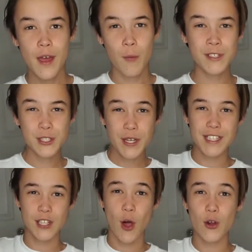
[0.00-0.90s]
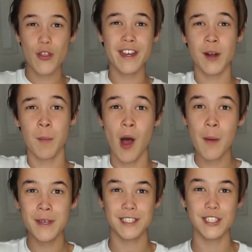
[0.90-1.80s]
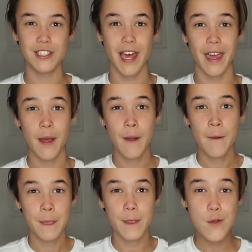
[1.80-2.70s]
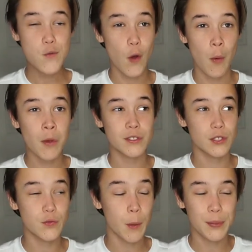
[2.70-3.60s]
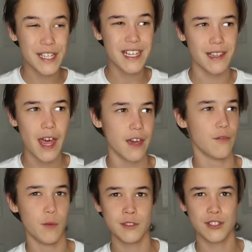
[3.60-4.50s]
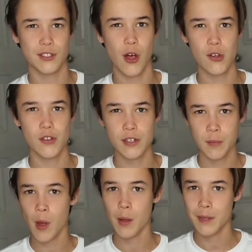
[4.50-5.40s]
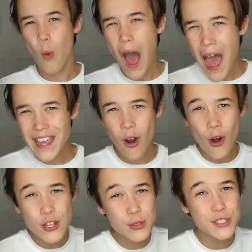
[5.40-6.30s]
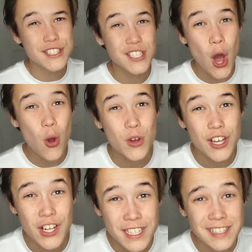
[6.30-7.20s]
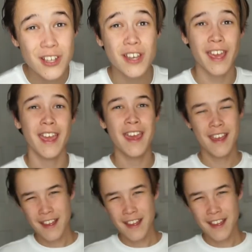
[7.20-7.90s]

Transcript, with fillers: Once you get taller than your mom, it's just like You've almost, you've completed life once you're taller than your mom. Why are you so good looking?